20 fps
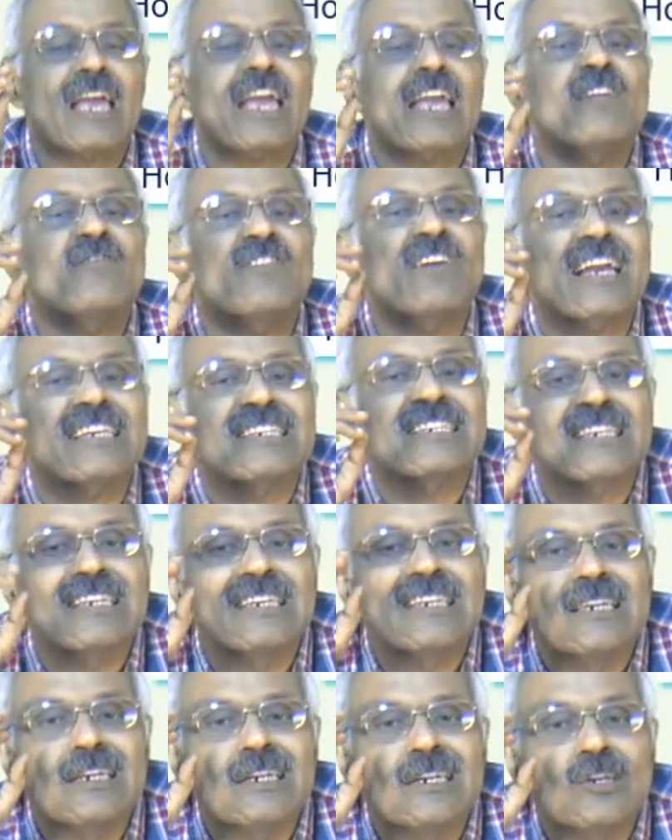In fact,
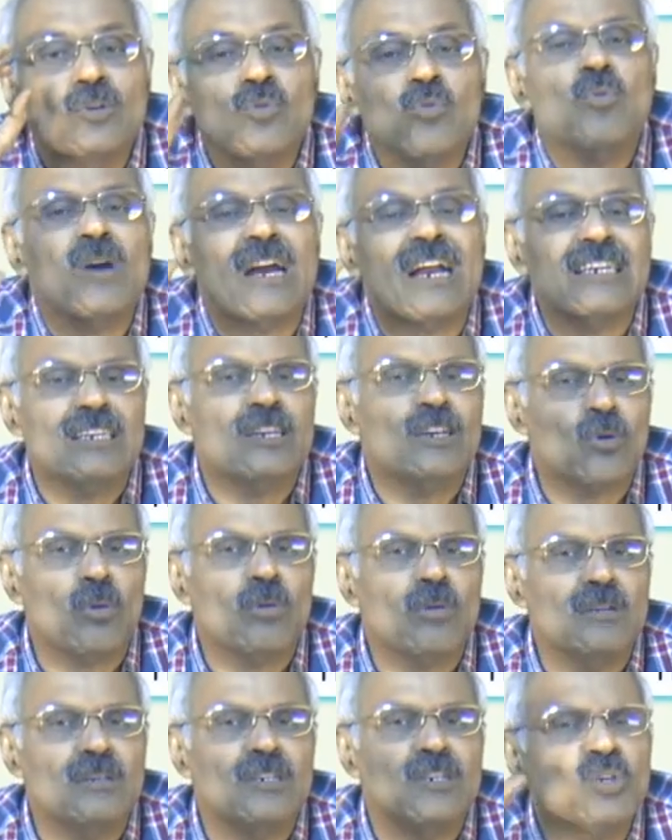to
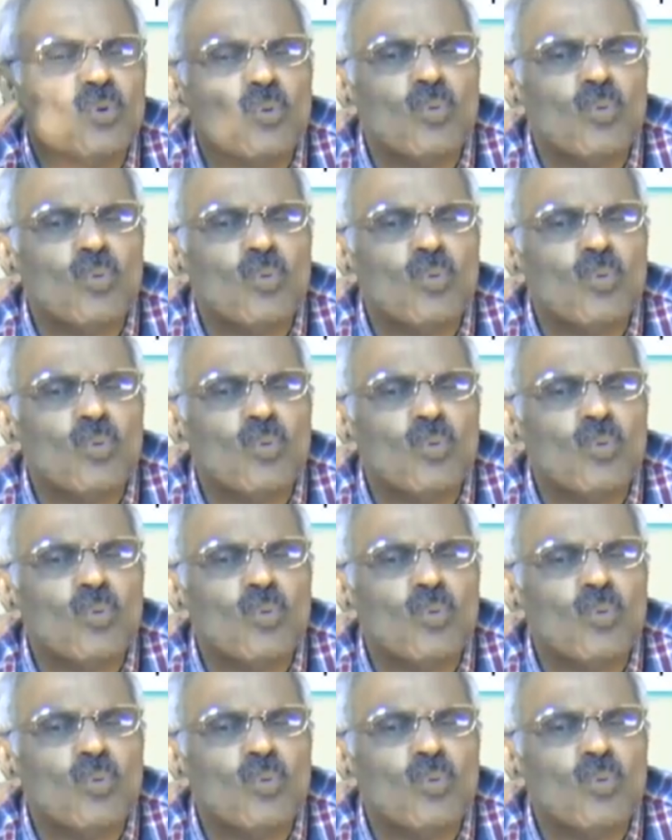control